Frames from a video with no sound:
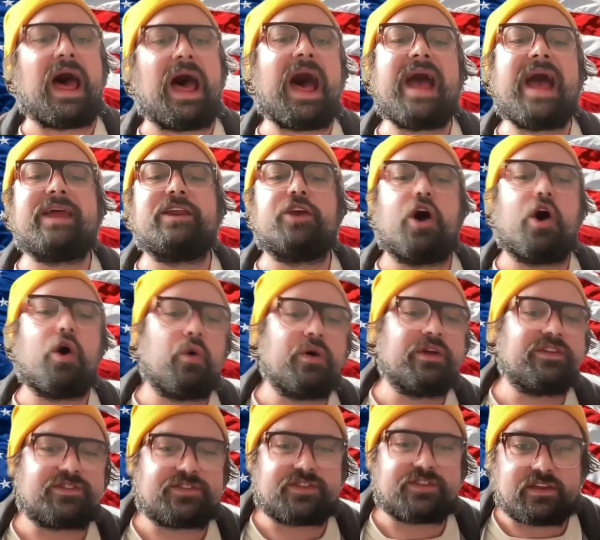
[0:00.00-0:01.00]
I know
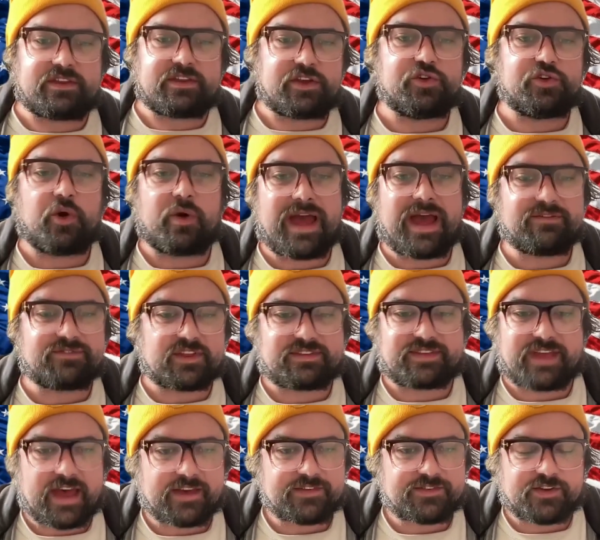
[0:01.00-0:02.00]
it's that you don't have to
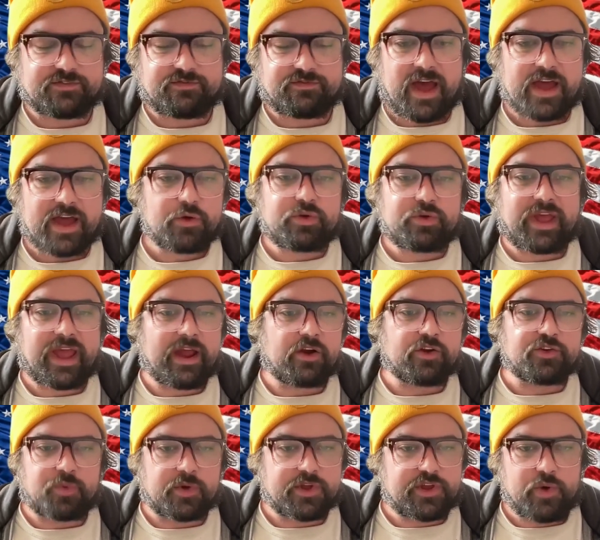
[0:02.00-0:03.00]
testify. Who
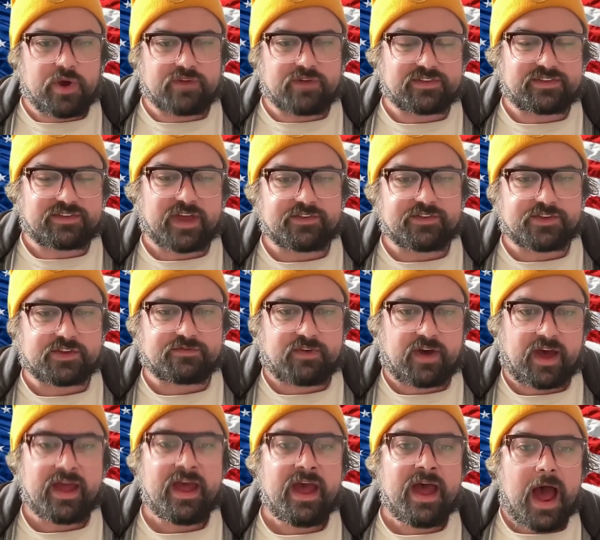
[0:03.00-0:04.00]
cares what you have to
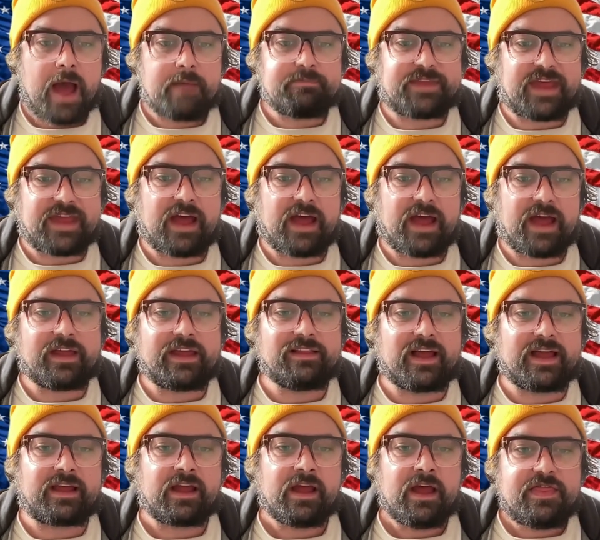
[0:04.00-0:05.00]
testify? I'm telling,
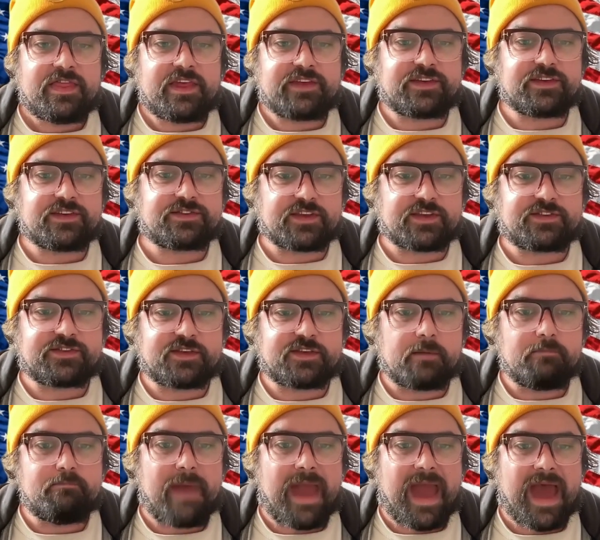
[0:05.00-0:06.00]
like, this is
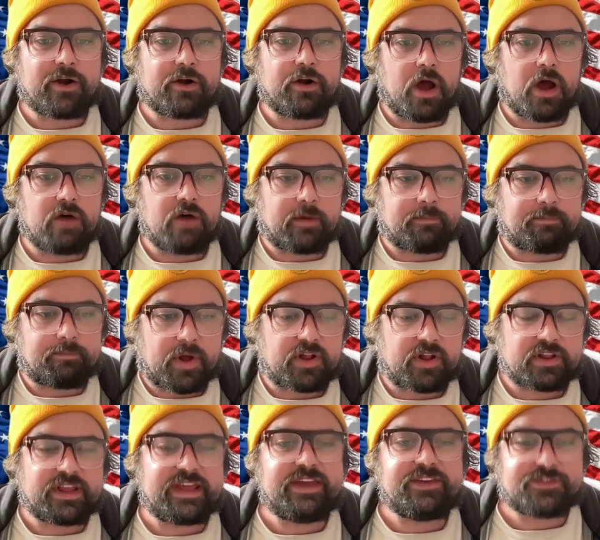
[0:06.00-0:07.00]
a matter of a
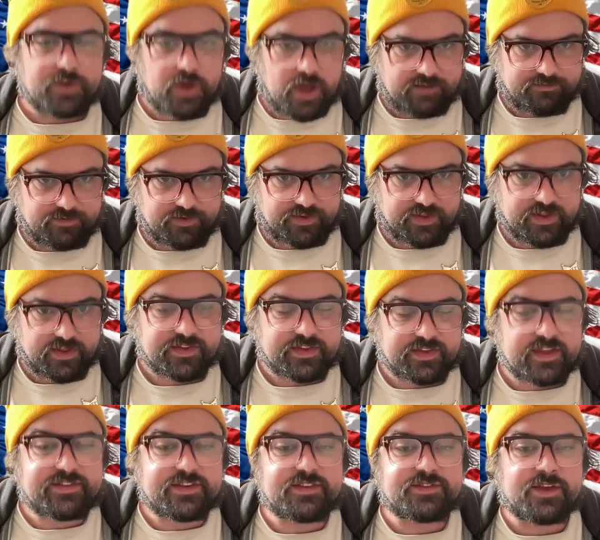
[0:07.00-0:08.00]
police office.
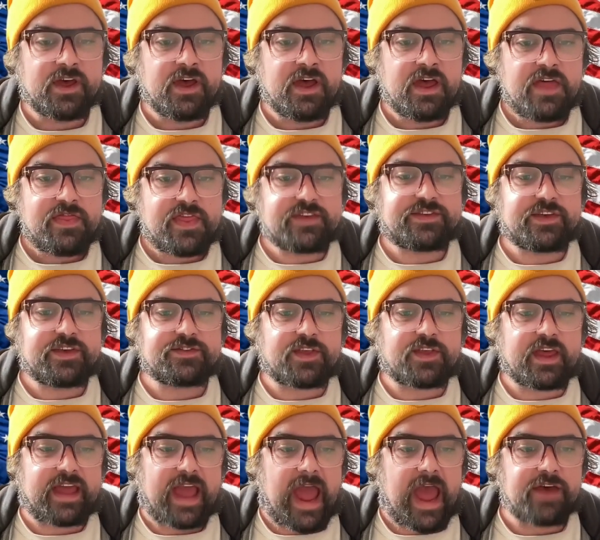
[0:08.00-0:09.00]
This is
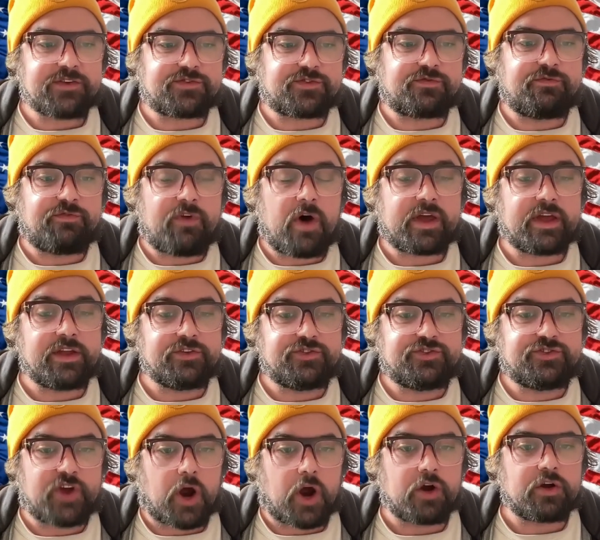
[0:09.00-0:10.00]
like as
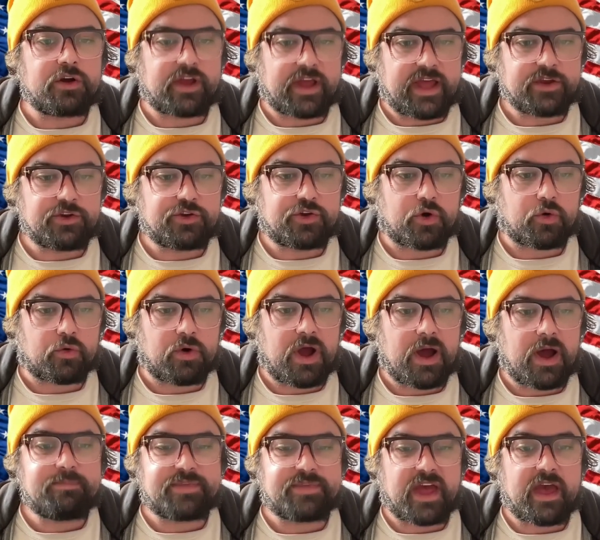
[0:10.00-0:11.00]
fucking dark and
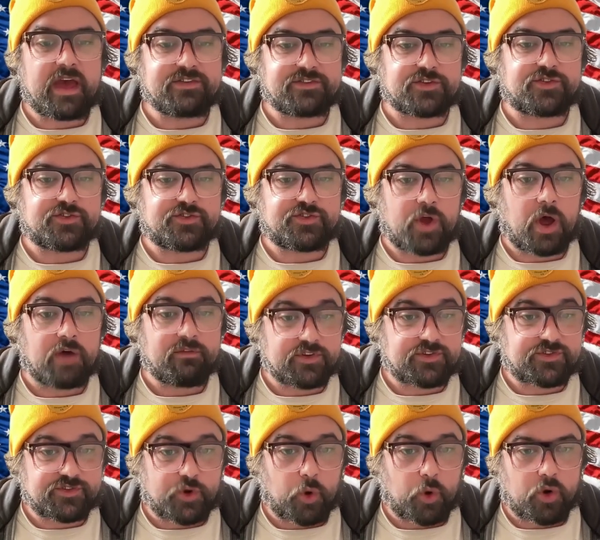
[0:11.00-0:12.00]
corrupt as
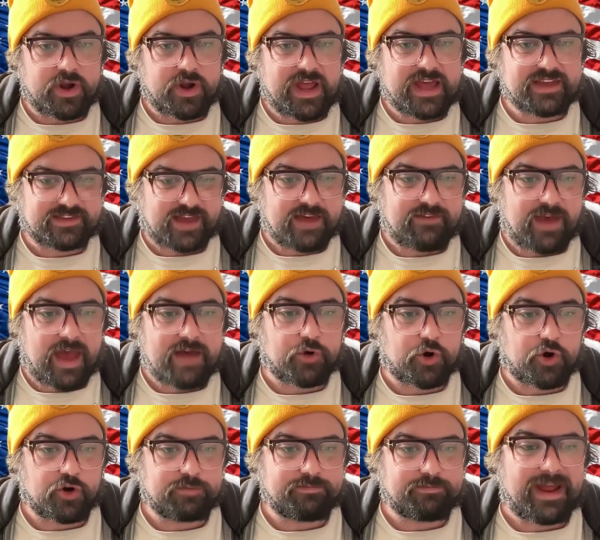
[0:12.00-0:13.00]
a story as I've
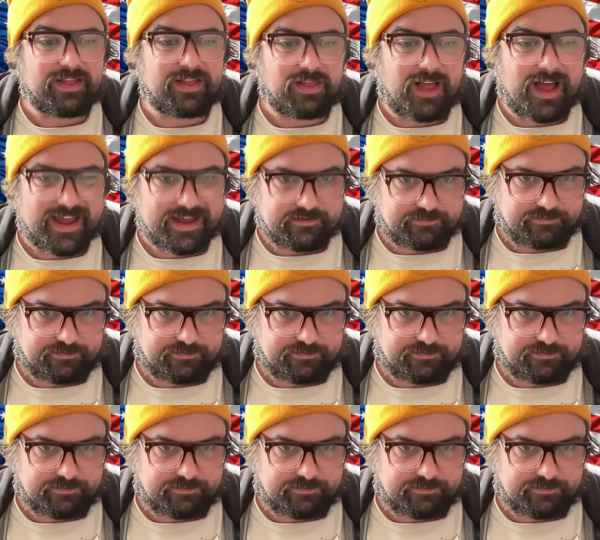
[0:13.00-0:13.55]
ever heard in my life.